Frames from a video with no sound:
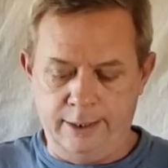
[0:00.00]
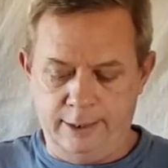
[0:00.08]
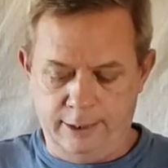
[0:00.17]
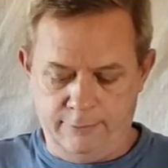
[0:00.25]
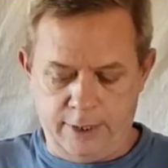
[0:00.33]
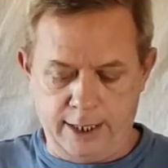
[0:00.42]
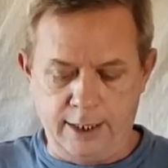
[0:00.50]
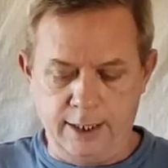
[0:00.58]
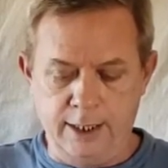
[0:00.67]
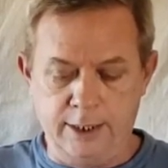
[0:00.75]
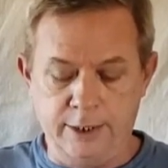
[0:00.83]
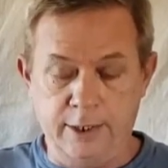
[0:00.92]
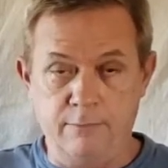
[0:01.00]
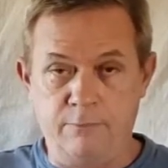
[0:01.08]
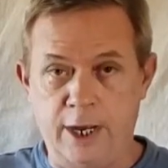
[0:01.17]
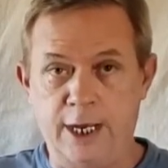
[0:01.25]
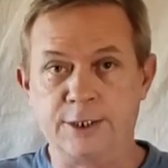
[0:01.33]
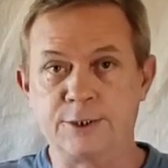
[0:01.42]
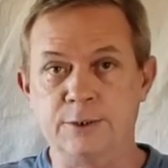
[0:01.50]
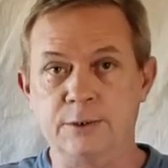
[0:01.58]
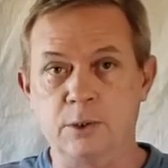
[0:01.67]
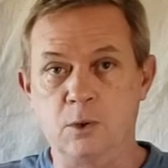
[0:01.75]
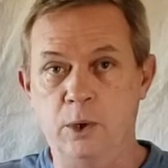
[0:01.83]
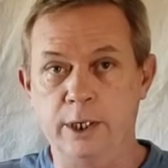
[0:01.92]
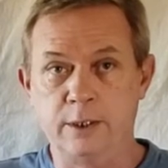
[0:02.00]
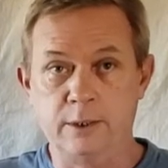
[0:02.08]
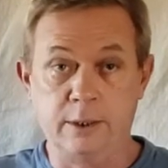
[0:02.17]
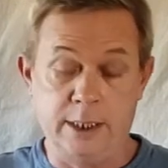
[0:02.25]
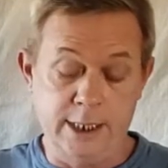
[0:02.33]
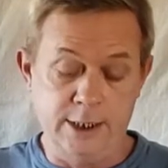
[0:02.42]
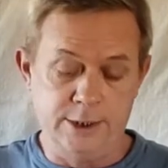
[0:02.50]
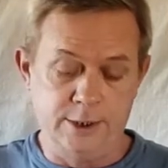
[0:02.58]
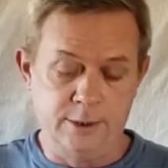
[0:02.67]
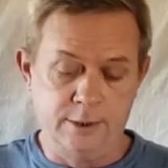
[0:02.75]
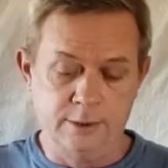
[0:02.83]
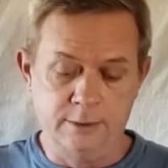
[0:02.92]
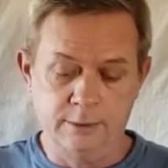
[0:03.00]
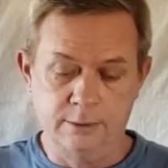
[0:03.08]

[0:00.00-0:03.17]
if I can get it done faster and quicker and easier,